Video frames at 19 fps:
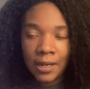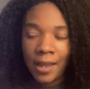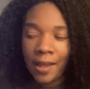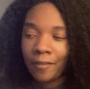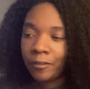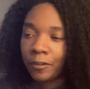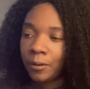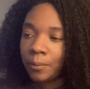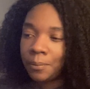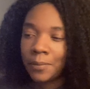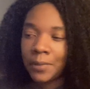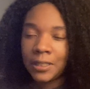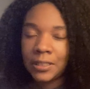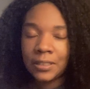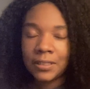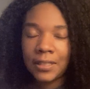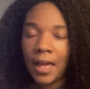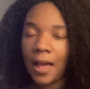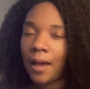Never
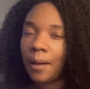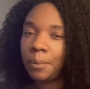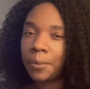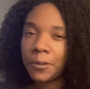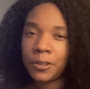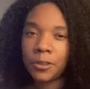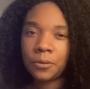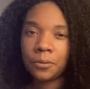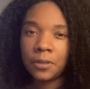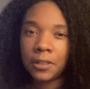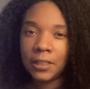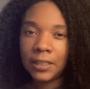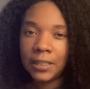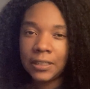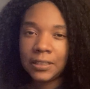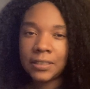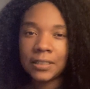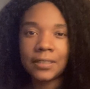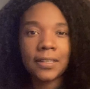miss the
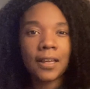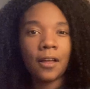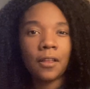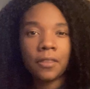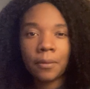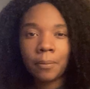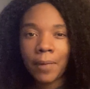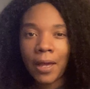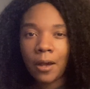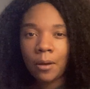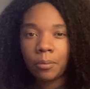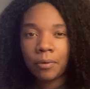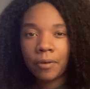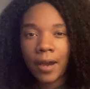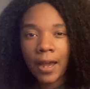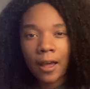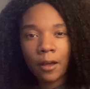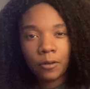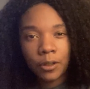opportunity to tell them how
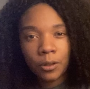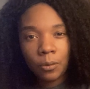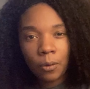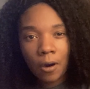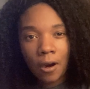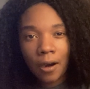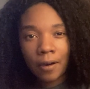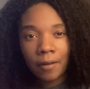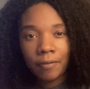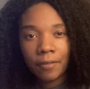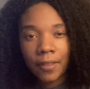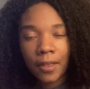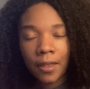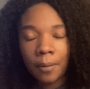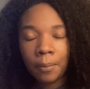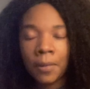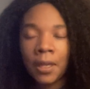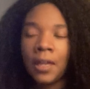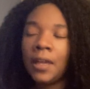proud you are of
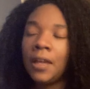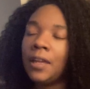them.